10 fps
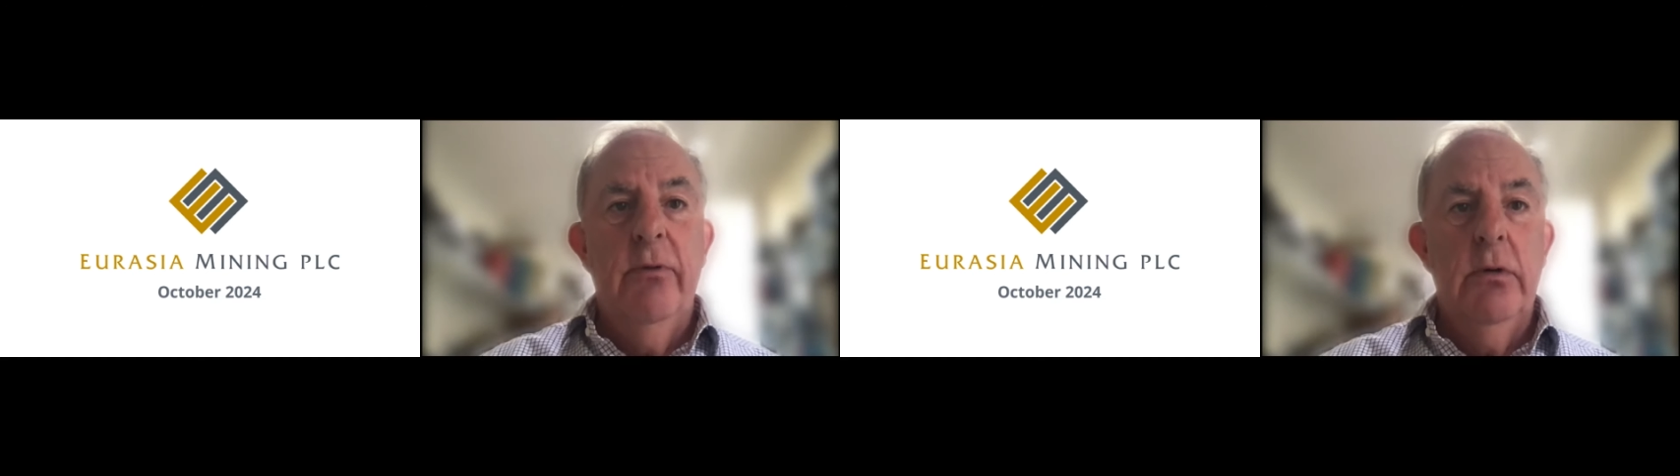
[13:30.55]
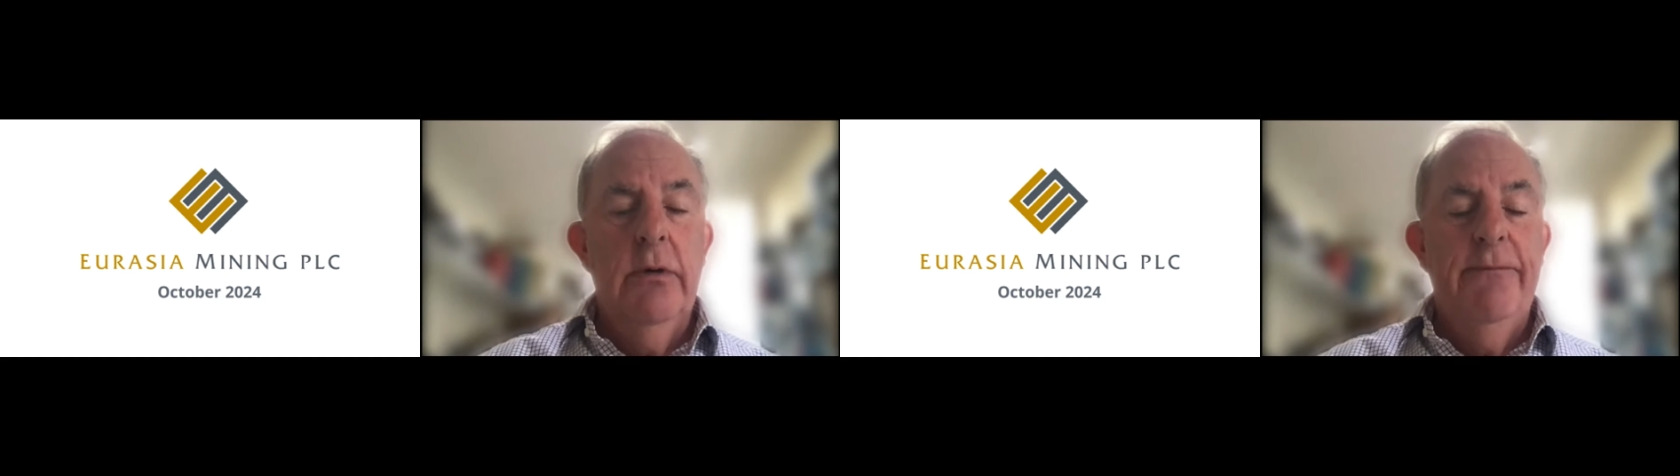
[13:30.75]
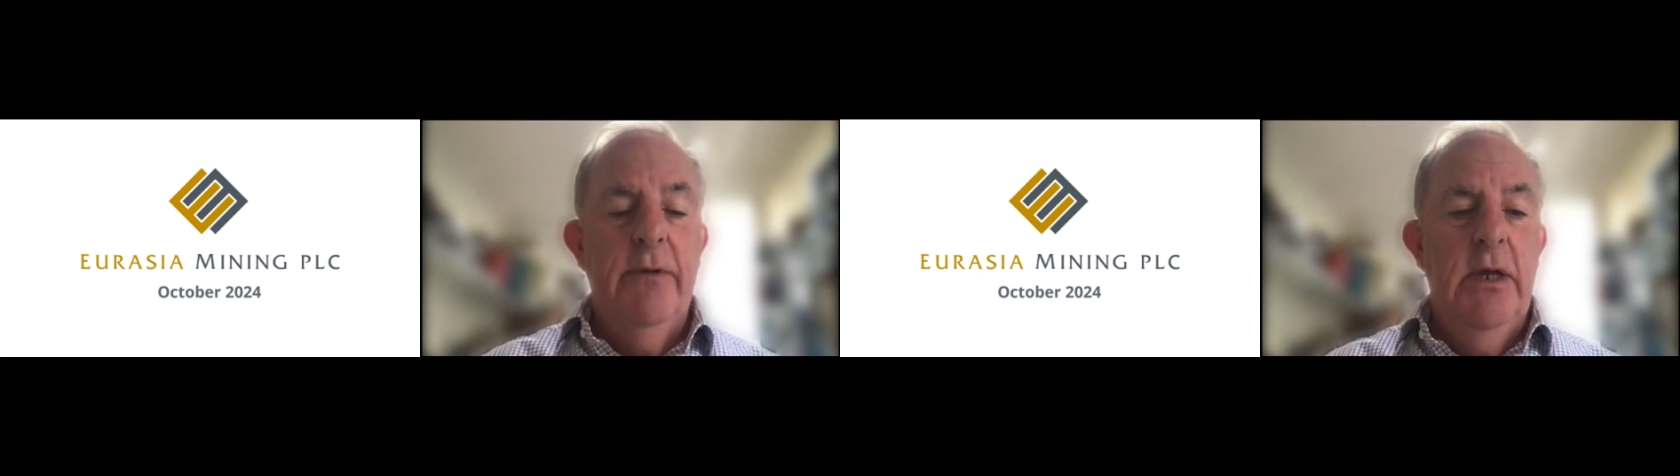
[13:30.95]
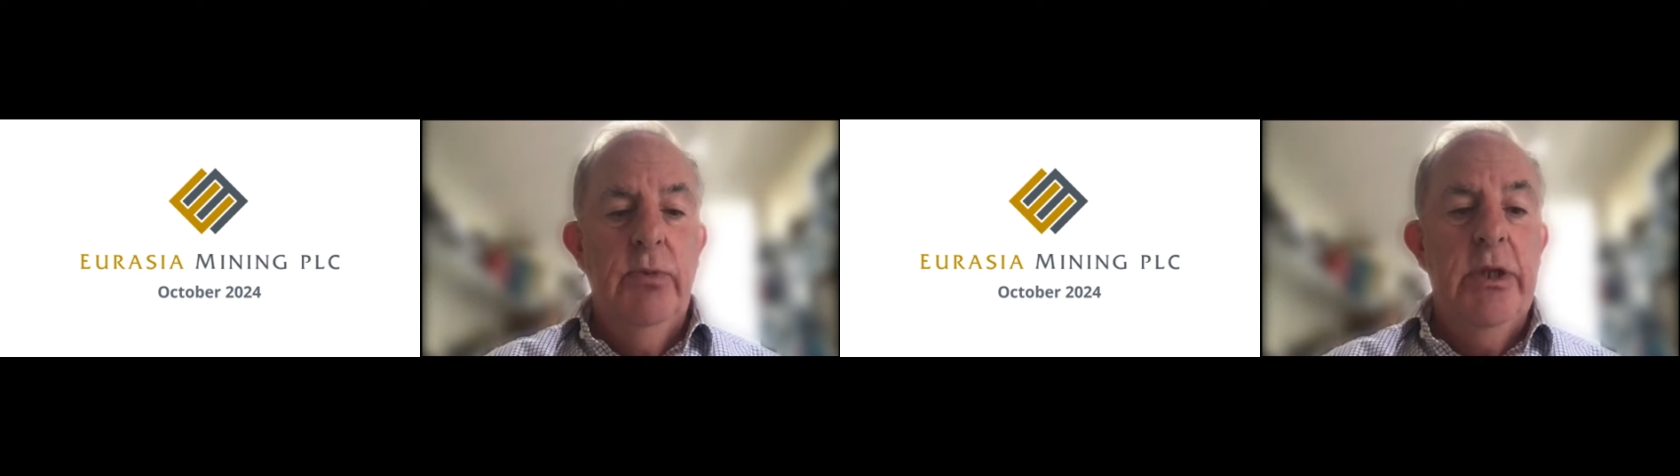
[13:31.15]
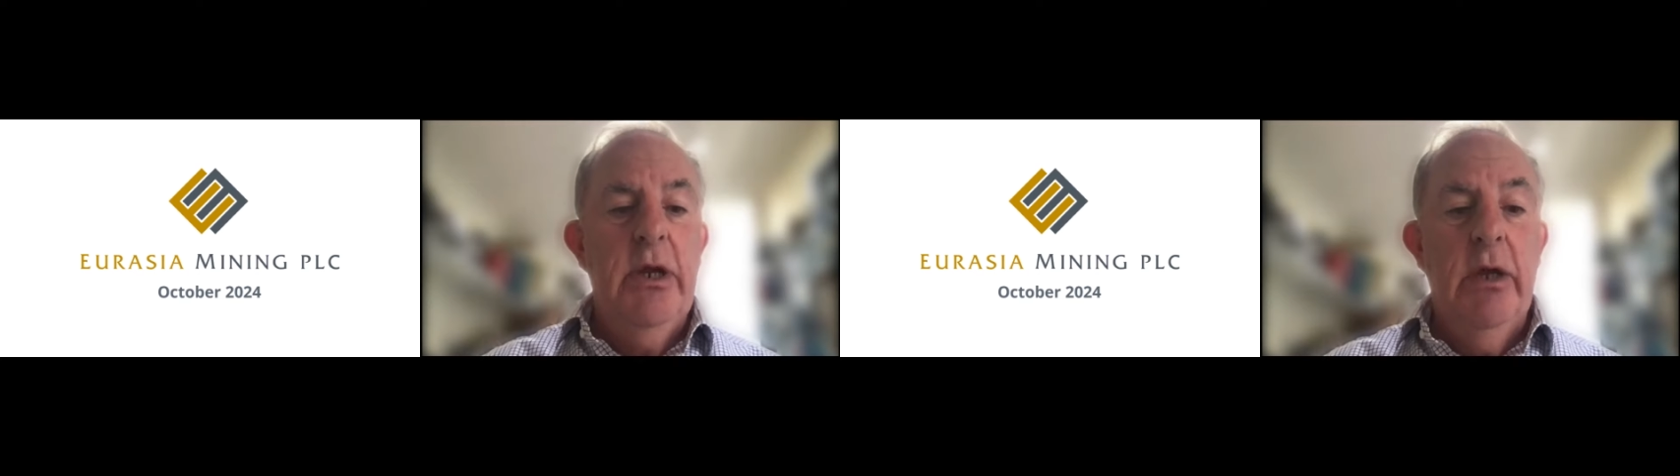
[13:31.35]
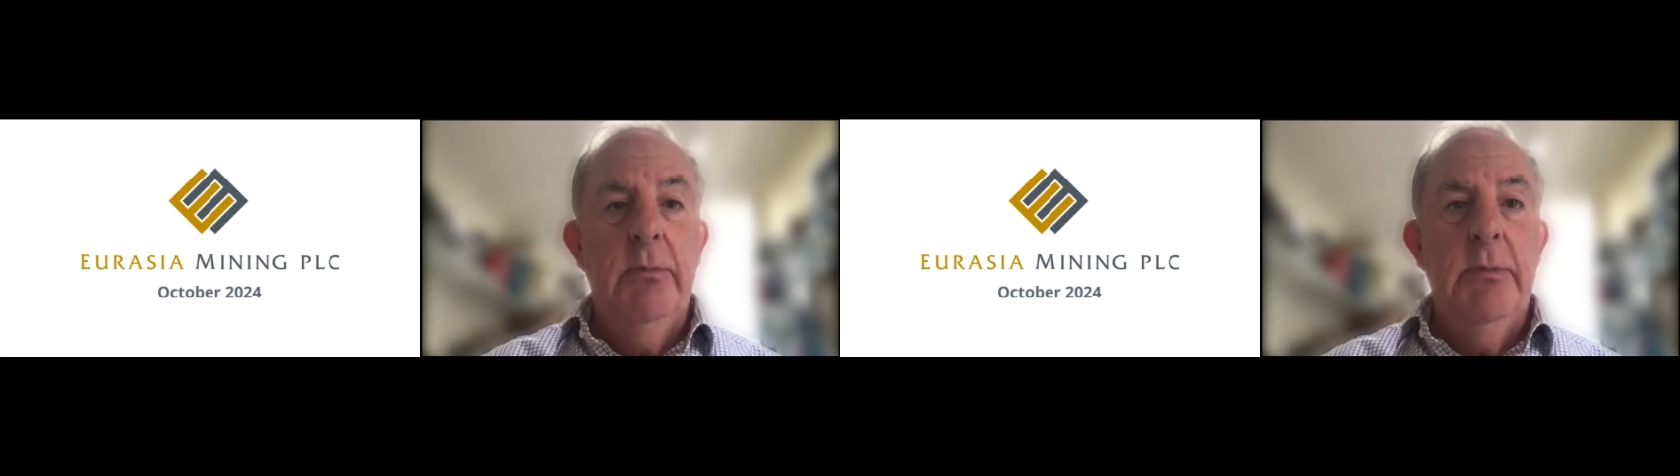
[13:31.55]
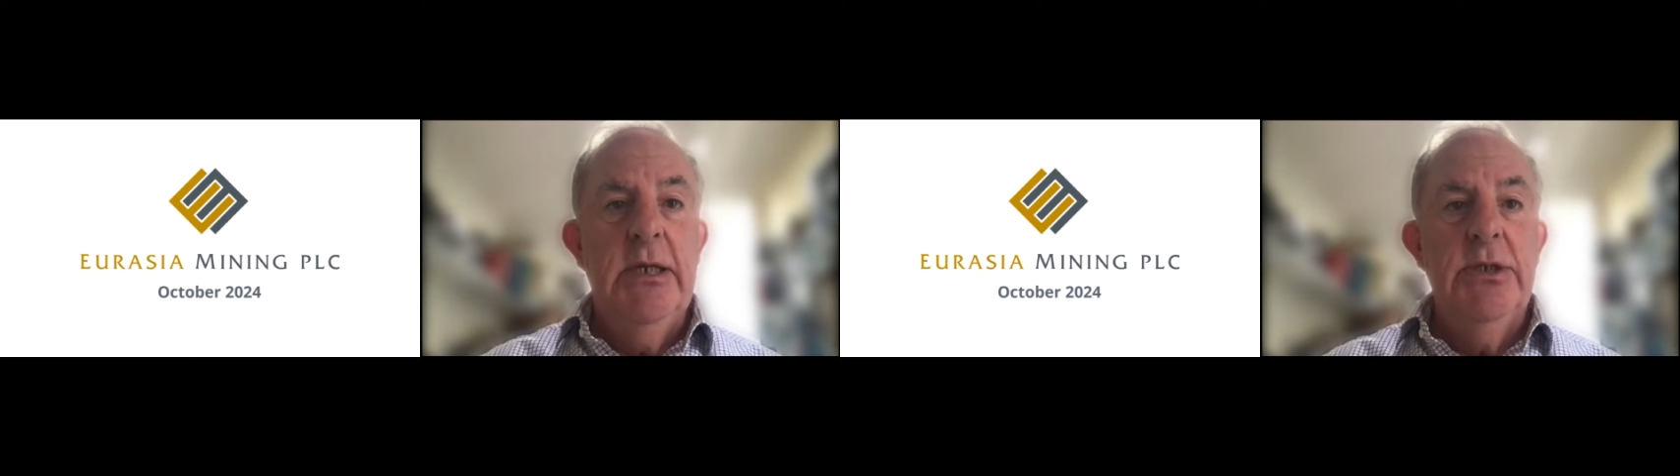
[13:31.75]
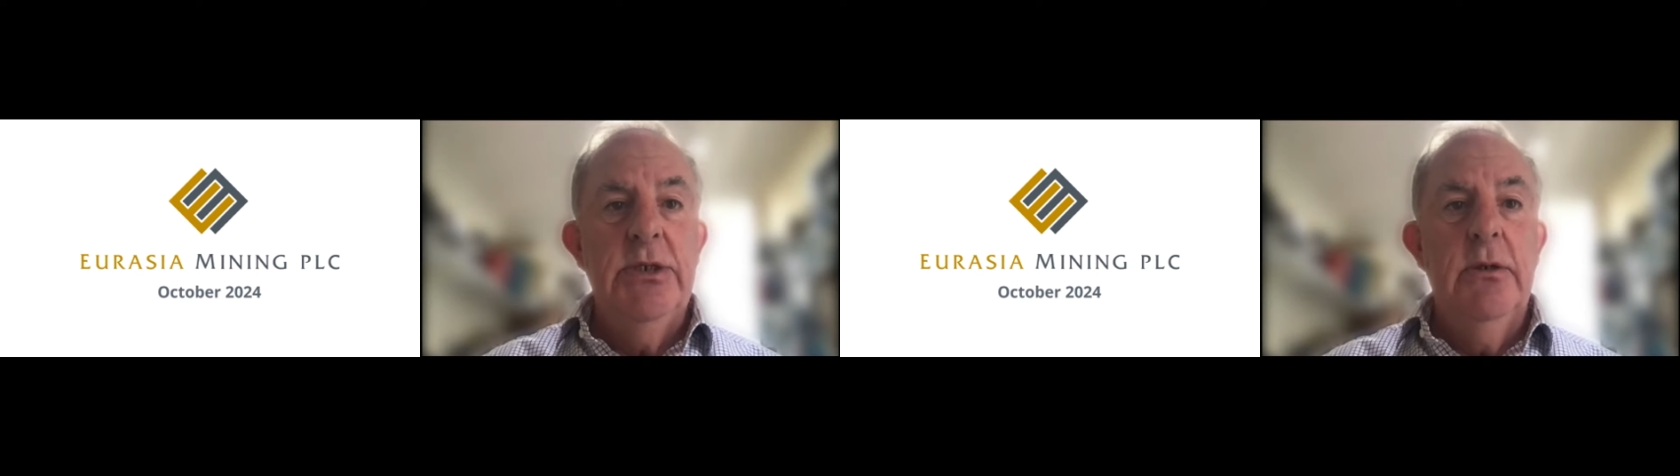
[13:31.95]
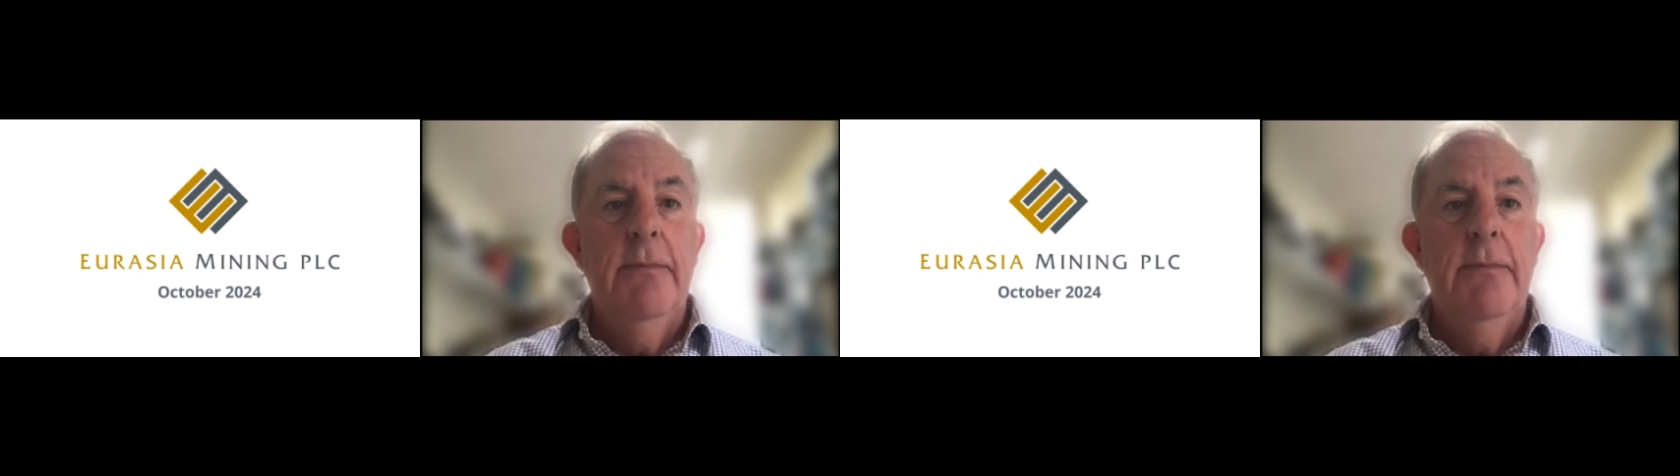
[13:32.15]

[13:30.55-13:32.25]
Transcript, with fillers: for uh, with our recommendation.